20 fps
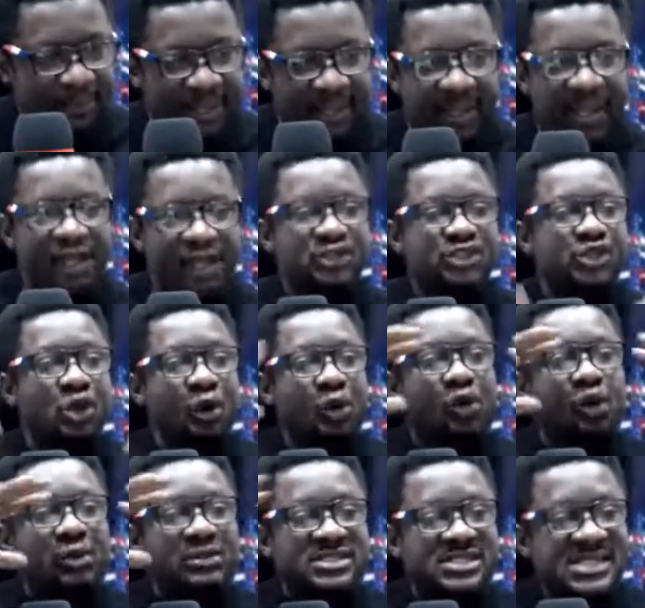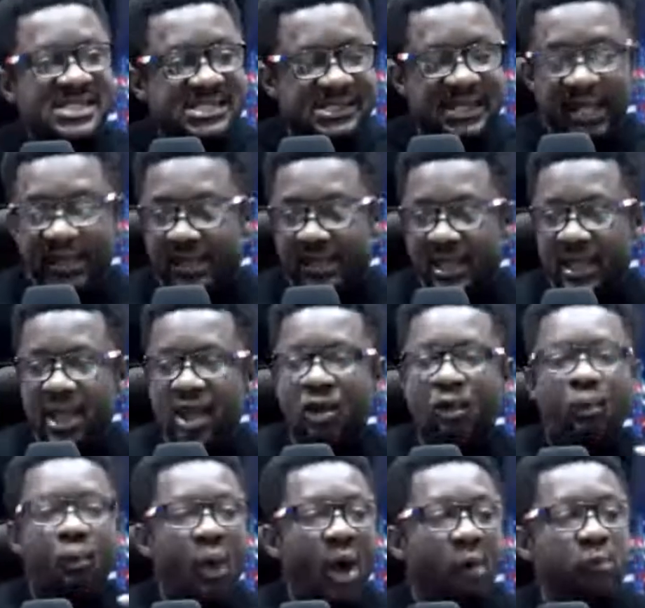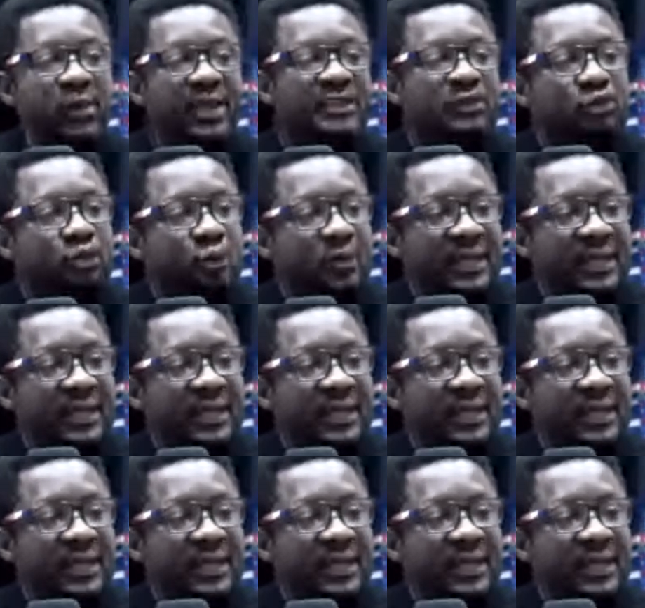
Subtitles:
So consistently, what we do is